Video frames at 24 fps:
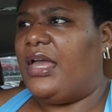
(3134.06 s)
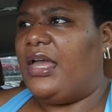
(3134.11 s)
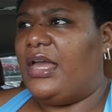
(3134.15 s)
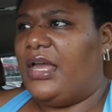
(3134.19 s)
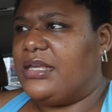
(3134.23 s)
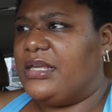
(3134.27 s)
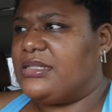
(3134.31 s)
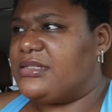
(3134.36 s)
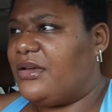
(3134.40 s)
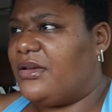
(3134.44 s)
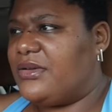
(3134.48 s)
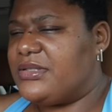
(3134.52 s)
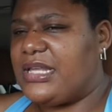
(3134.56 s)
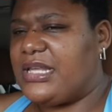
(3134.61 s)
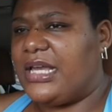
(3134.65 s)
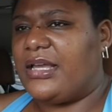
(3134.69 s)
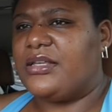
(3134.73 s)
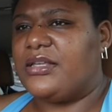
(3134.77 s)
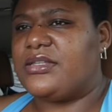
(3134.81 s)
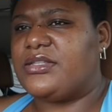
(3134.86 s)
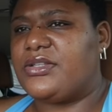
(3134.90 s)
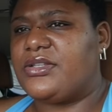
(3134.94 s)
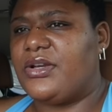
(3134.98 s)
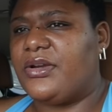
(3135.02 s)
It's always like
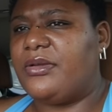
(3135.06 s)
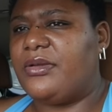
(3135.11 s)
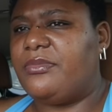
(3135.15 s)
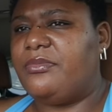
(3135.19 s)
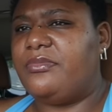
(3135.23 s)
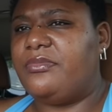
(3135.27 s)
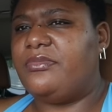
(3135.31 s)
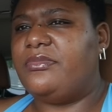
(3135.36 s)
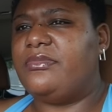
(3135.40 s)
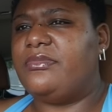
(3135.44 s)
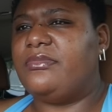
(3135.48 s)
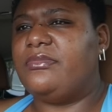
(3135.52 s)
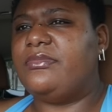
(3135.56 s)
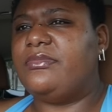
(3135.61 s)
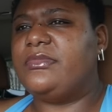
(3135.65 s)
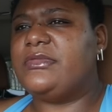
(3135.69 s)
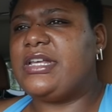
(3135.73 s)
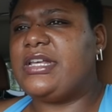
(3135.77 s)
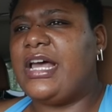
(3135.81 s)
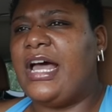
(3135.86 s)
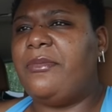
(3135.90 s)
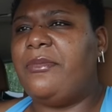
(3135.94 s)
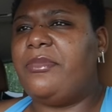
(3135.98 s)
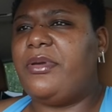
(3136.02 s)
a certain
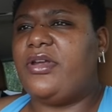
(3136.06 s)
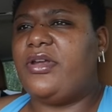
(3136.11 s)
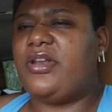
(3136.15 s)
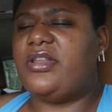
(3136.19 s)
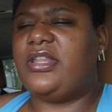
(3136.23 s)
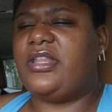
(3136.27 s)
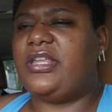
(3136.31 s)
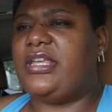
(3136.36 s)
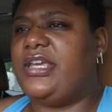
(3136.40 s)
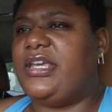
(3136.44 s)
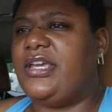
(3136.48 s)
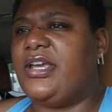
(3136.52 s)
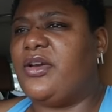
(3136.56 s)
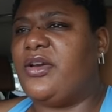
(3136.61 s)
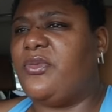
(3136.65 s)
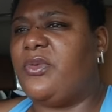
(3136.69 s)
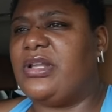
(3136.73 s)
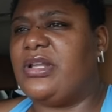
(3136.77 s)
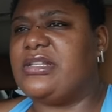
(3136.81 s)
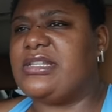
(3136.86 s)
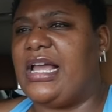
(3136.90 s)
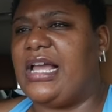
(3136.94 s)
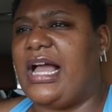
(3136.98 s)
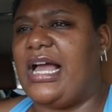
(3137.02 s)
time period in the year
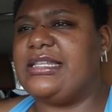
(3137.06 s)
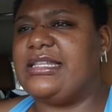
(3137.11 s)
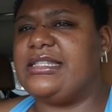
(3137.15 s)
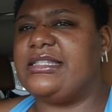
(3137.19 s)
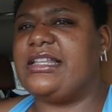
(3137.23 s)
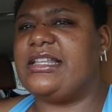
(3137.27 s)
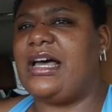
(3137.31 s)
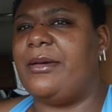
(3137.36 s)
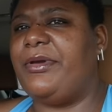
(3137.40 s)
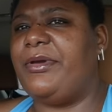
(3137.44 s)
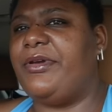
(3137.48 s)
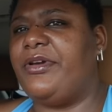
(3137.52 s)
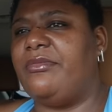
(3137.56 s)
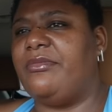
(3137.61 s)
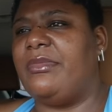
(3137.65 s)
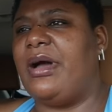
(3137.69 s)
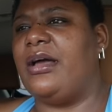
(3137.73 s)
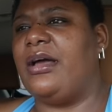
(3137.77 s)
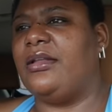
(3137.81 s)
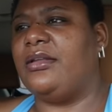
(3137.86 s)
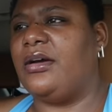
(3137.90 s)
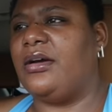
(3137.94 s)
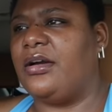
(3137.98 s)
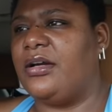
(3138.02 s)
when it's like I stop hearing
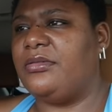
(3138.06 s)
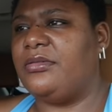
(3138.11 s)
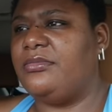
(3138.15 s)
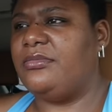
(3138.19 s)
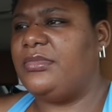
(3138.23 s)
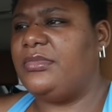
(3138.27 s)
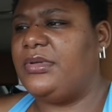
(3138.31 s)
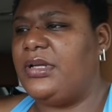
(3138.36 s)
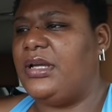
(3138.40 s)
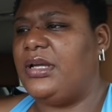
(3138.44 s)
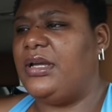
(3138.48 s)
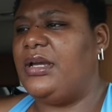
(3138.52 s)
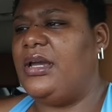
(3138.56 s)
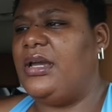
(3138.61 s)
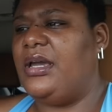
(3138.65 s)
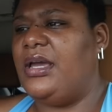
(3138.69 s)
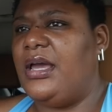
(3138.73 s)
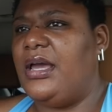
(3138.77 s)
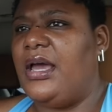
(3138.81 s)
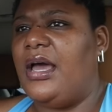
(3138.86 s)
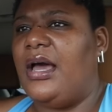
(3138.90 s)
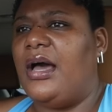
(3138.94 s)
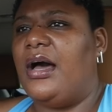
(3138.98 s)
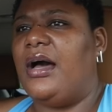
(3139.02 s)
my alarm.
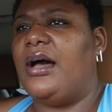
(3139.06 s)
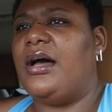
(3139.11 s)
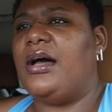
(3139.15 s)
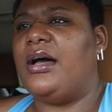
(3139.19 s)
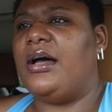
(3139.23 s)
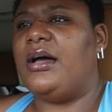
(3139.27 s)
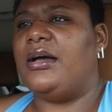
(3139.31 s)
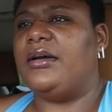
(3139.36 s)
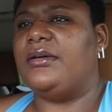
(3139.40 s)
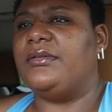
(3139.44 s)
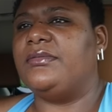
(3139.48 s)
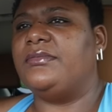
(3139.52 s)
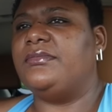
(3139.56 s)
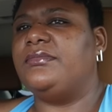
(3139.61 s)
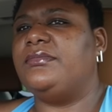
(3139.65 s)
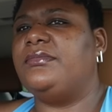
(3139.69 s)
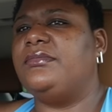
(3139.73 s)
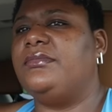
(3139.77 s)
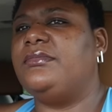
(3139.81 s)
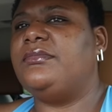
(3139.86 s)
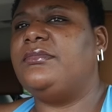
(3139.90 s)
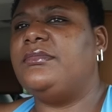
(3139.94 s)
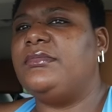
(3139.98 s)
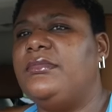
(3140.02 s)

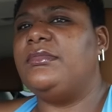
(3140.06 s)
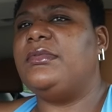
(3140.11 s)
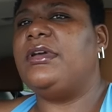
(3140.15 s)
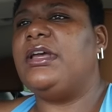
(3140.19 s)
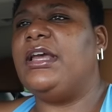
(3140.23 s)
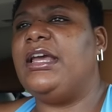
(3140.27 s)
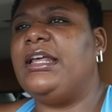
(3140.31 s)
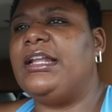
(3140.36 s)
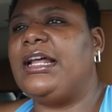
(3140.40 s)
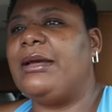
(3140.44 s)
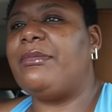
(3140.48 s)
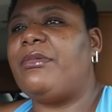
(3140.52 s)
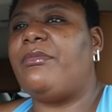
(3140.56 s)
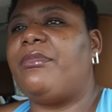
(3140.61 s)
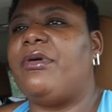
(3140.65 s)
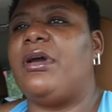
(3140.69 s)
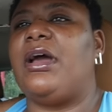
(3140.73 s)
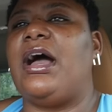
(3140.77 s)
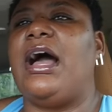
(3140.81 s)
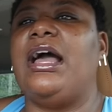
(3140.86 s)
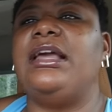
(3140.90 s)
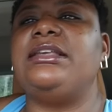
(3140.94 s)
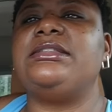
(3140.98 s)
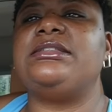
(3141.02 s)
And I remember
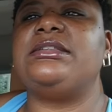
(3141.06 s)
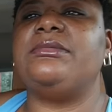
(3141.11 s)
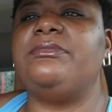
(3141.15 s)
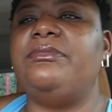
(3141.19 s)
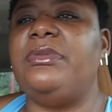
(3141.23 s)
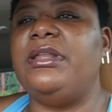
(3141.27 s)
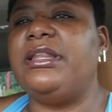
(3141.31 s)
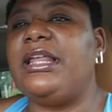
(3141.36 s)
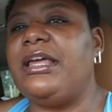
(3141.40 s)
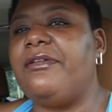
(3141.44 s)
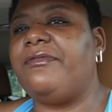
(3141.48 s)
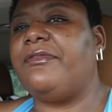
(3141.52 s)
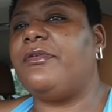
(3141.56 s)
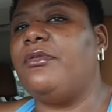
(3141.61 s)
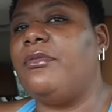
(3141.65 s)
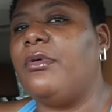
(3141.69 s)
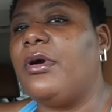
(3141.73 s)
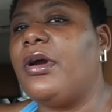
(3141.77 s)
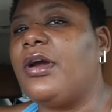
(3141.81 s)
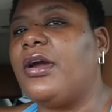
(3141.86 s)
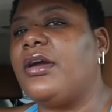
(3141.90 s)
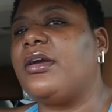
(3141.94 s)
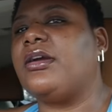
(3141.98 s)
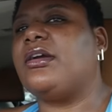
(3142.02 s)
I used to be late for
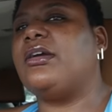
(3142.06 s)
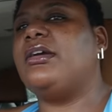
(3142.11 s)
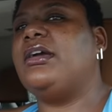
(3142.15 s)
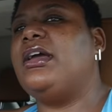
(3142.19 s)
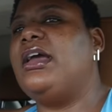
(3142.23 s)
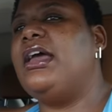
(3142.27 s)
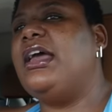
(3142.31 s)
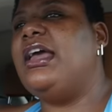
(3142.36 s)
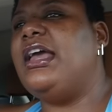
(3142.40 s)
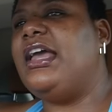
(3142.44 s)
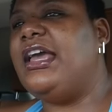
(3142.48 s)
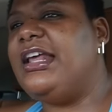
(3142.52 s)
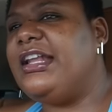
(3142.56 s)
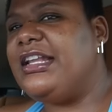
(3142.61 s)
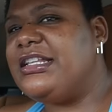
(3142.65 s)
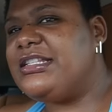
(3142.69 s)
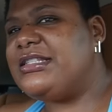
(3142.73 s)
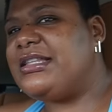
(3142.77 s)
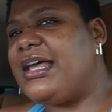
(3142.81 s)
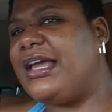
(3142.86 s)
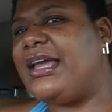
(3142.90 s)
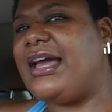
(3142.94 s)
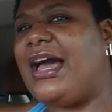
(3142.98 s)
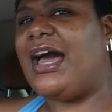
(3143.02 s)
work. And
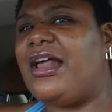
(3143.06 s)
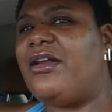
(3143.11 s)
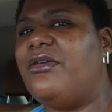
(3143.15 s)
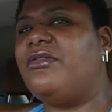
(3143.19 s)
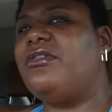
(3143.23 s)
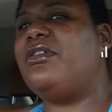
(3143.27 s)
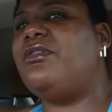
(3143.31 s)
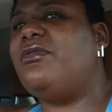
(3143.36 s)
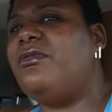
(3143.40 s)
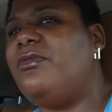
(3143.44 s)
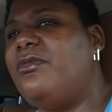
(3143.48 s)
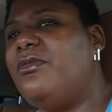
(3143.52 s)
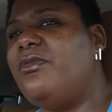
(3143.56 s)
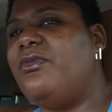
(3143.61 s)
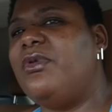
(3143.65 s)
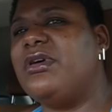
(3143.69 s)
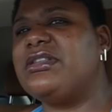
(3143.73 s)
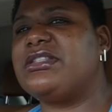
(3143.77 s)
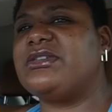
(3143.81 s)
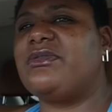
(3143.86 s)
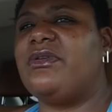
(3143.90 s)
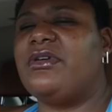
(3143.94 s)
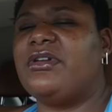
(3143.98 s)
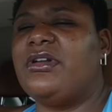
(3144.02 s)
it's like, I don't know
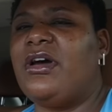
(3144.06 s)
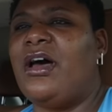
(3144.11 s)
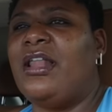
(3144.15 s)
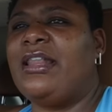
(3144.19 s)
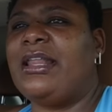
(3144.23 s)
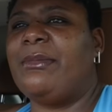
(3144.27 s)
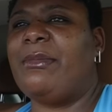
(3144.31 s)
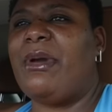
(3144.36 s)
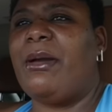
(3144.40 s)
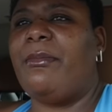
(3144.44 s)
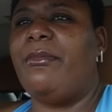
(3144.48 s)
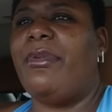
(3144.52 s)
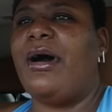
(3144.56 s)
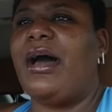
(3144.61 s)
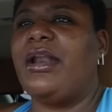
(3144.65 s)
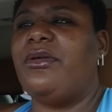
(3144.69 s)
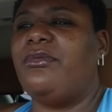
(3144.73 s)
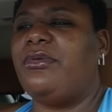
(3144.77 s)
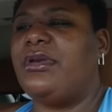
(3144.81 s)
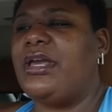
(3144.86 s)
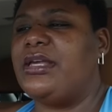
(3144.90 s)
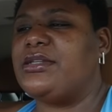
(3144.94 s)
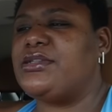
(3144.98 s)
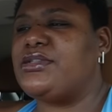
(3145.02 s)
what's going on. Like, my body
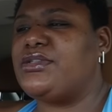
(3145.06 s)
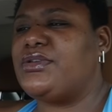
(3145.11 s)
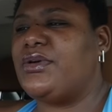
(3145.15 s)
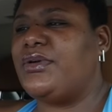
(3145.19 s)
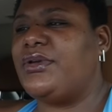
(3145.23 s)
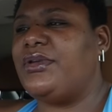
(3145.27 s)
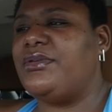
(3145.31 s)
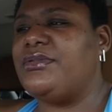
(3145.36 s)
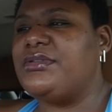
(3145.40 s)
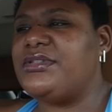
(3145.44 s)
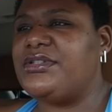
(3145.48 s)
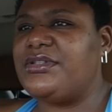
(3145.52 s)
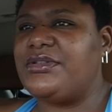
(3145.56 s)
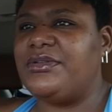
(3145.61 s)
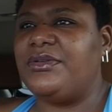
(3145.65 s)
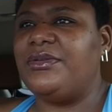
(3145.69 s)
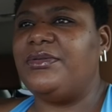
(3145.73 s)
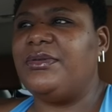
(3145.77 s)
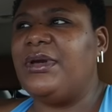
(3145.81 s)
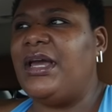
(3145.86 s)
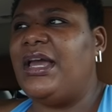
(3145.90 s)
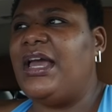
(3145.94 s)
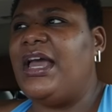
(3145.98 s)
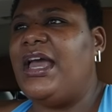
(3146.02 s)
would get so used to
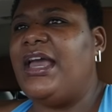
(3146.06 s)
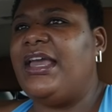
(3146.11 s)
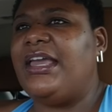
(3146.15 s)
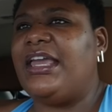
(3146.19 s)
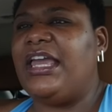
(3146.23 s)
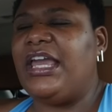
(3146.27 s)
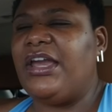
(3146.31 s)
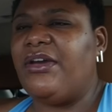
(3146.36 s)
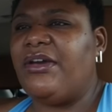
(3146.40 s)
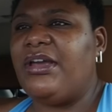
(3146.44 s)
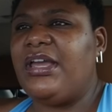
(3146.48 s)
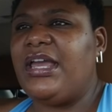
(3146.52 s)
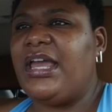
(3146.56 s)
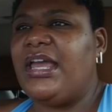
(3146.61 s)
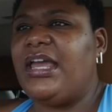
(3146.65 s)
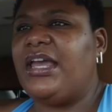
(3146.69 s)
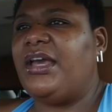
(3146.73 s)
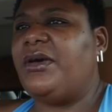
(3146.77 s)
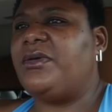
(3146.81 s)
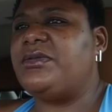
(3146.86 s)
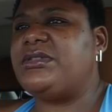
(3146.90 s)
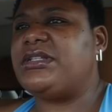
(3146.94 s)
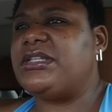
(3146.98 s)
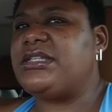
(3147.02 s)
hearing it,
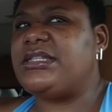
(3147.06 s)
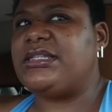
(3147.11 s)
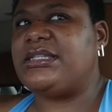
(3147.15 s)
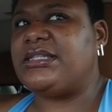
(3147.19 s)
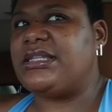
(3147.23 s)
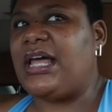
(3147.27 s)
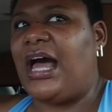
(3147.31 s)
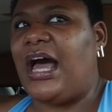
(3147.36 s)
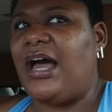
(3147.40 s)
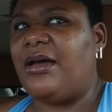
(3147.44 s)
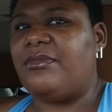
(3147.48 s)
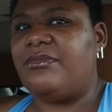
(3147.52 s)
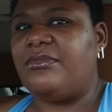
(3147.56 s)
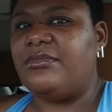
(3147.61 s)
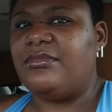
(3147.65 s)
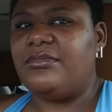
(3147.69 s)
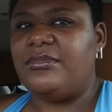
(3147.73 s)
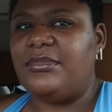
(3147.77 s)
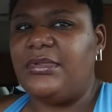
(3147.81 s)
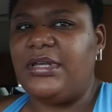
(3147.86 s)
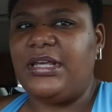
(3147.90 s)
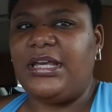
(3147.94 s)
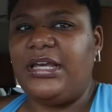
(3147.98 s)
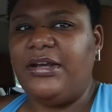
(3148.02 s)
it would just stop
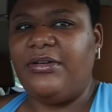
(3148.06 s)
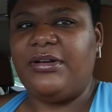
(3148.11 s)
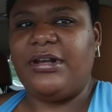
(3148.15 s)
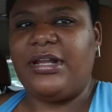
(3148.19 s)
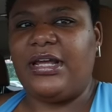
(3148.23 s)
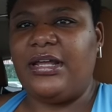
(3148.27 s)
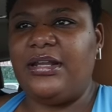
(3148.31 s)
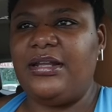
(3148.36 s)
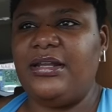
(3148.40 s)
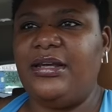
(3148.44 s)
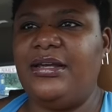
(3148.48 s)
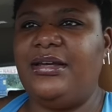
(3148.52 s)
hearing it.